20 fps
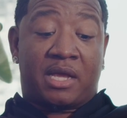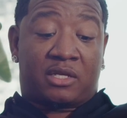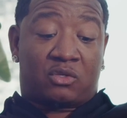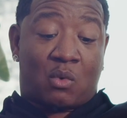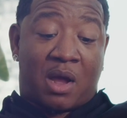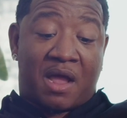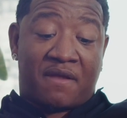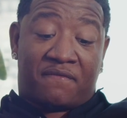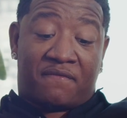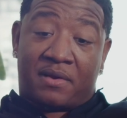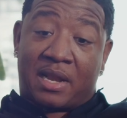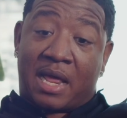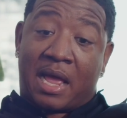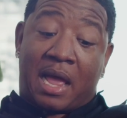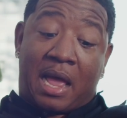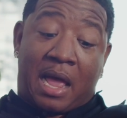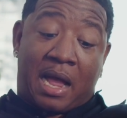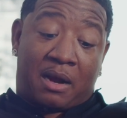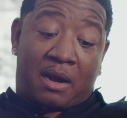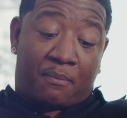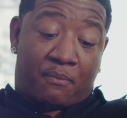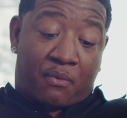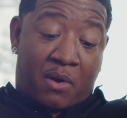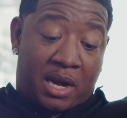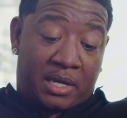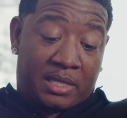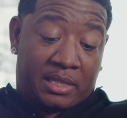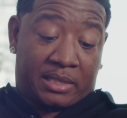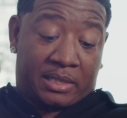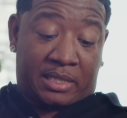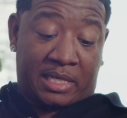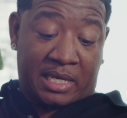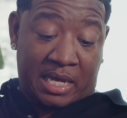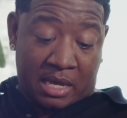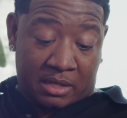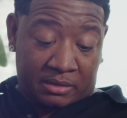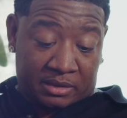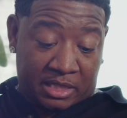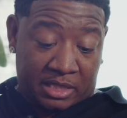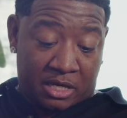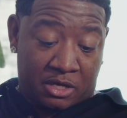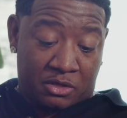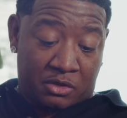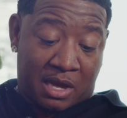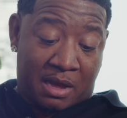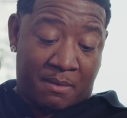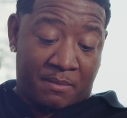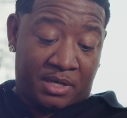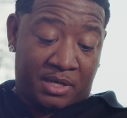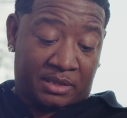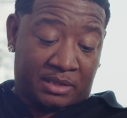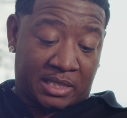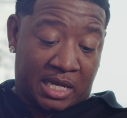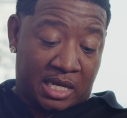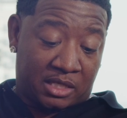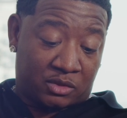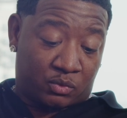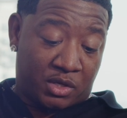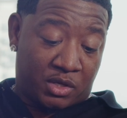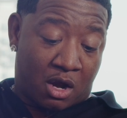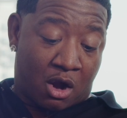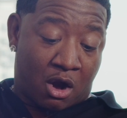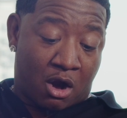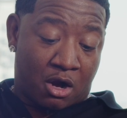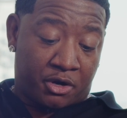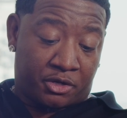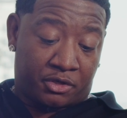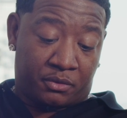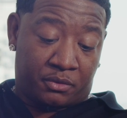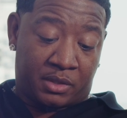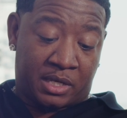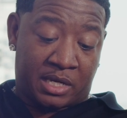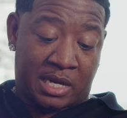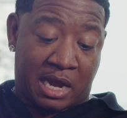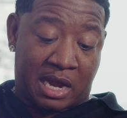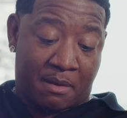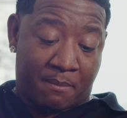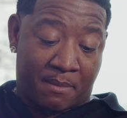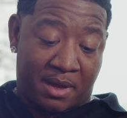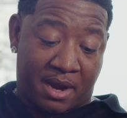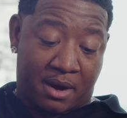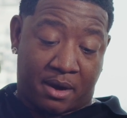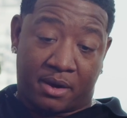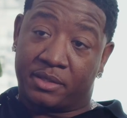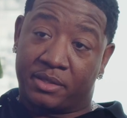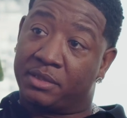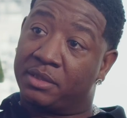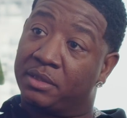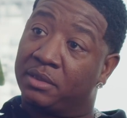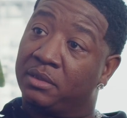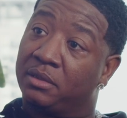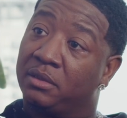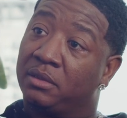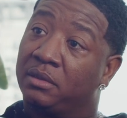ex-wife and I could probably tell you how many times we argued in our marriage.